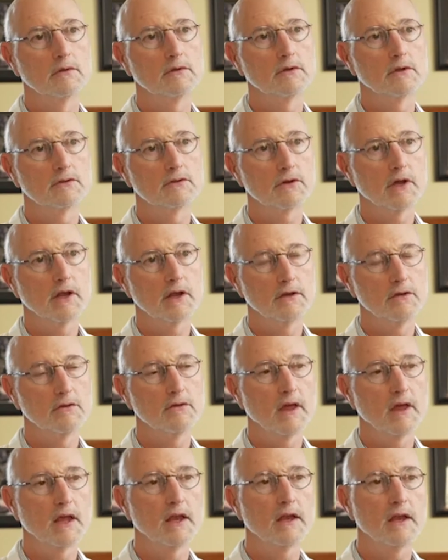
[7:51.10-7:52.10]
to try to do
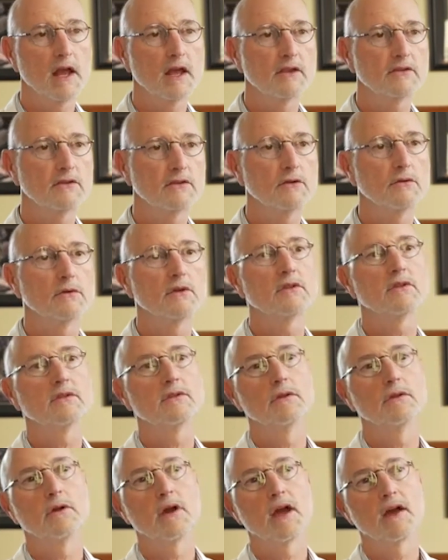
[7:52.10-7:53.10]
that, and it has to do with,
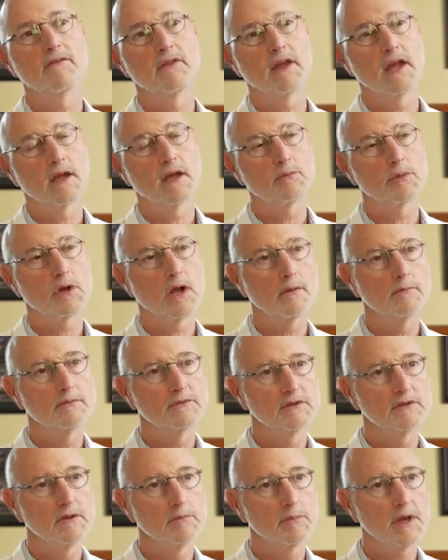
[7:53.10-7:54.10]
have they had problems
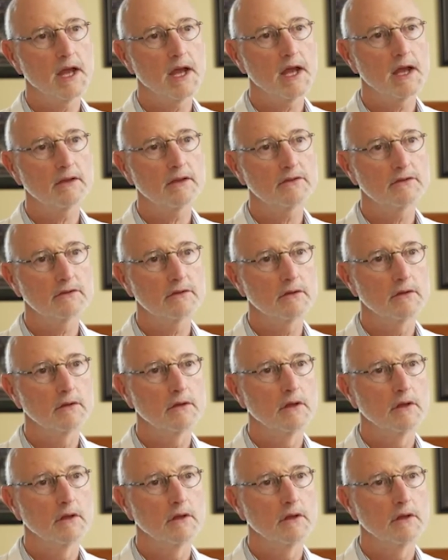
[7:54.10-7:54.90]
in the past?